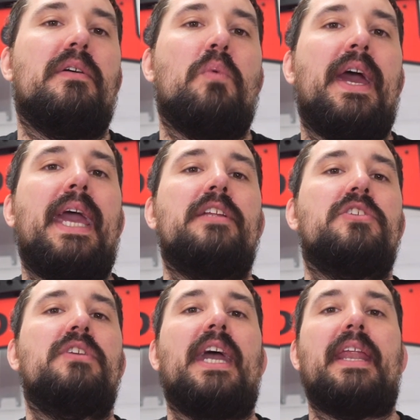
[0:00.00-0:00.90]
way
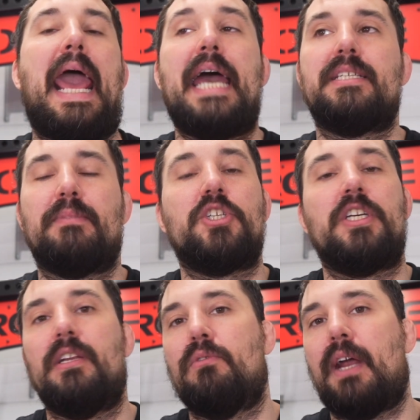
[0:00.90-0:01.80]
to get as much
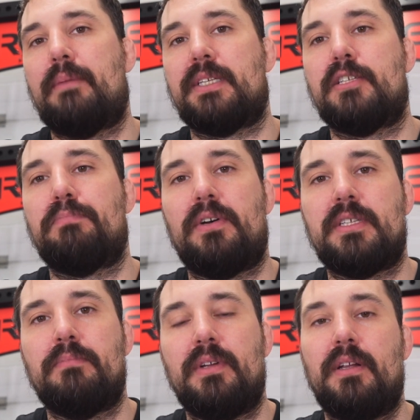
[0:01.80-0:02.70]
kilograms as
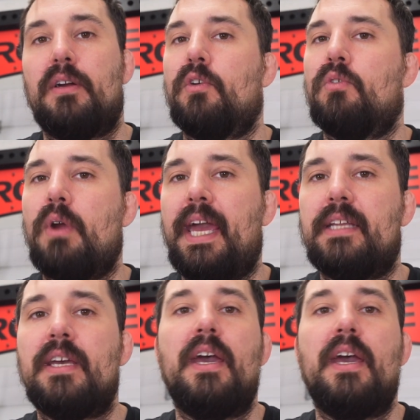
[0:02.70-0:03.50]
possible, great.